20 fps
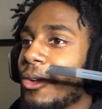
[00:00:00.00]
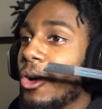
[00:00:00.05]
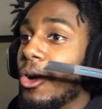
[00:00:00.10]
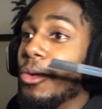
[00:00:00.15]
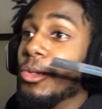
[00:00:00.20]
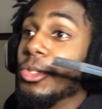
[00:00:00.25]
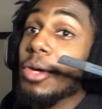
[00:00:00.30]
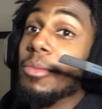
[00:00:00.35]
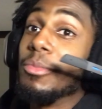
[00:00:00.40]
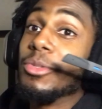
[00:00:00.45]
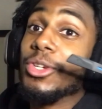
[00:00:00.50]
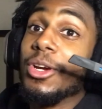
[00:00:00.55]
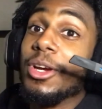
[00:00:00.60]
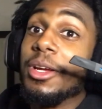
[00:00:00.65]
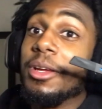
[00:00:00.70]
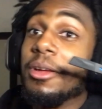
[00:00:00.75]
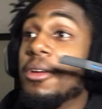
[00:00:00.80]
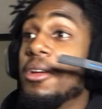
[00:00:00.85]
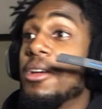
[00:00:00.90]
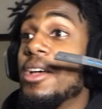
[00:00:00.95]
Oh, so I'm
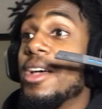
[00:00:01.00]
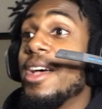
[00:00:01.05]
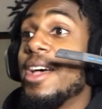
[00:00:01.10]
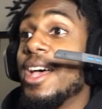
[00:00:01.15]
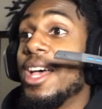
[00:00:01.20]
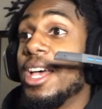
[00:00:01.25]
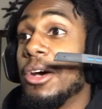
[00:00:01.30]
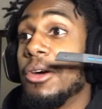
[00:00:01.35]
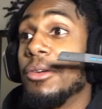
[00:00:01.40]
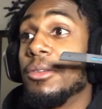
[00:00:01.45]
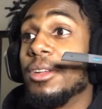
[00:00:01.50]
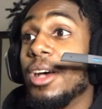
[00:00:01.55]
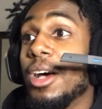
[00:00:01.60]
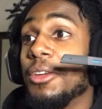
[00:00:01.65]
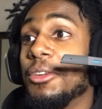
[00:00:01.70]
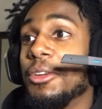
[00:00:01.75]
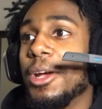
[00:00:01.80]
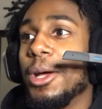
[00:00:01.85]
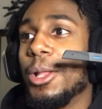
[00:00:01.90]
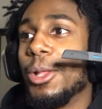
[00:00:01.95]
sorry. Hell nah,
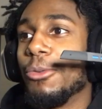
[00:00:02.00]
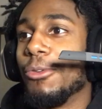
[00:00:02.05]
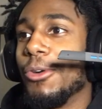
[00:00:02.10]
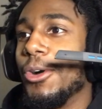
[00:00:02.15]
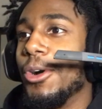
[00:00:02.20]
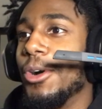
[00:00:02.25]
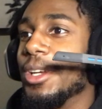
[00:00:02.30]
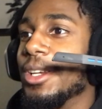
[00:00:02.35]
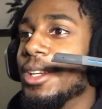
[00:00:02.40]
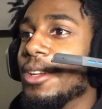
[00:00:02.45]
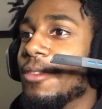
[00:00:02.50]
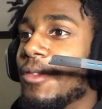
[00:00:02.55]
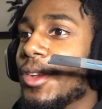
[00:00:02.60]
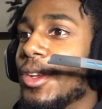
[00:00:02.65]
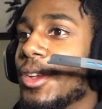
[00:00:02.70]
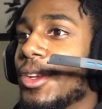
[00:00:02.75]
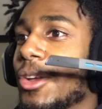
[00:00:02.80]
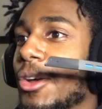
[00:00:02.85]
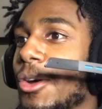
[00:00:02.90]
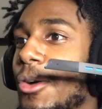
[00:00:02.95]
you're hella wrong in the
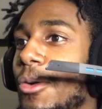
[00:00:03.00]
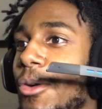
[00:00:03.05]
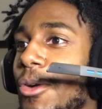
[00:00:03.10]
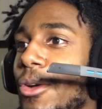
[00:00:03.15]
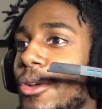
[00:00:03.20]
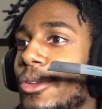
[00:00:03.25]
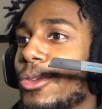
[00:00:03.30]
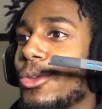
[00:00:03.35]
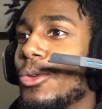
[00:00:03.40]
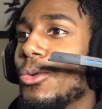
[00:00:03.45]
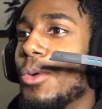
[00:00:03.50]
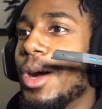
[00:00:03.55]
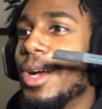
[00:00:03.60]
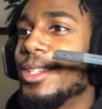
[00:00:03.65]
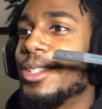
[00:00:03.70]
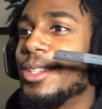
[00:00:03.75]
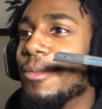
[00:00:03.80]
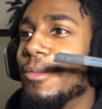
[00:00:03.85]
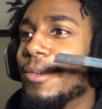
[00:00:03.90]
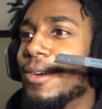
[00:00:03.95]
video. You
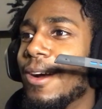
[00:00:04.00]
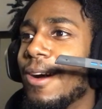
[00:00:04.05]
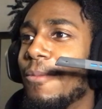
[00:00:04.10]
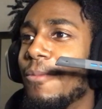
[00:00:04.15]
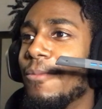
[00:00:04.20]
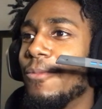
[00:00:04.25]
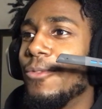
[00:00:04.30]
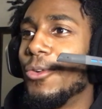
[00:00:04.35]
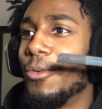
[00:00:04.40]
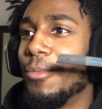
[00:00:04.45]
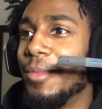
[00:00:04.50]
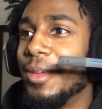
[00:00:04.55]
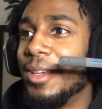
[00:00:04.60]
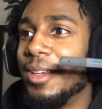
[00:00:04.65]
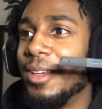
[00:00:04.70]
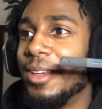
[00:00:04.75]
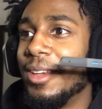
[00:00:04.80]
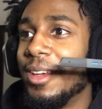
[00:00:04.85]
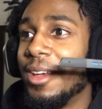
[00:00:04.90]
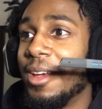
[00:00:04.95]
watched them come for
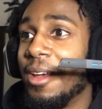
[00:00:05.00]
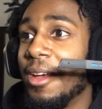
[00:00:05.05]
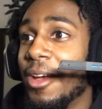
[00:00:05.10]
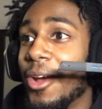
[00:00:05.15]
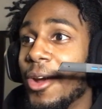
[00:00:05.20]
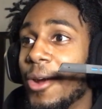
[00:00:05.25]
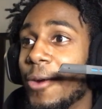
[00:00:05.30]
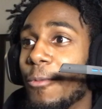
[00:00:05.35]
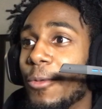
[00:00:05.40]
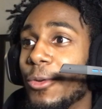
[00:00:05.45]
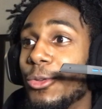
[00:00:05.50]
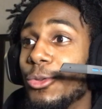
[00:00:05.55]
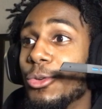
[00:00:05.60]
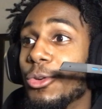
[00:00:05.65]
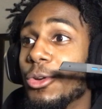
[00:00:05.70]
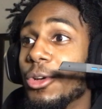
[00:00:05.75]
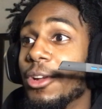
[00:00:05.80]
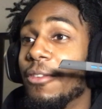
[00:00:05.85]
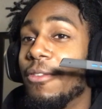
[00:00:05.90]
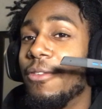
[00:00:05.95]
me when you
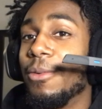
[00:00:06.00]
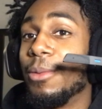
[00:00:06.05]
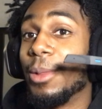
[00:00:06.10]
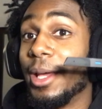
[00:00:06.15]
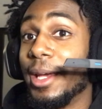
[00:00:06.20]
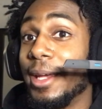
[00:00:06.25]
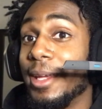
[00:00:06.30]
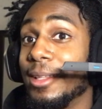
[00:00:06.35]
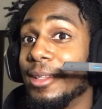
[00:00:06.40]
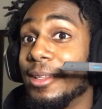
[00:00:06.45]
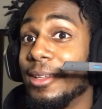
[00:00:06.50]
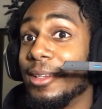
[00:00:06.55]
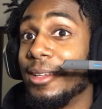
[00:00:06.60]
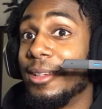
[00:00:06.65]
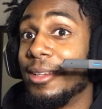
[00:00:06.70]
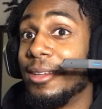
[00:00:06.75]
could have flanked.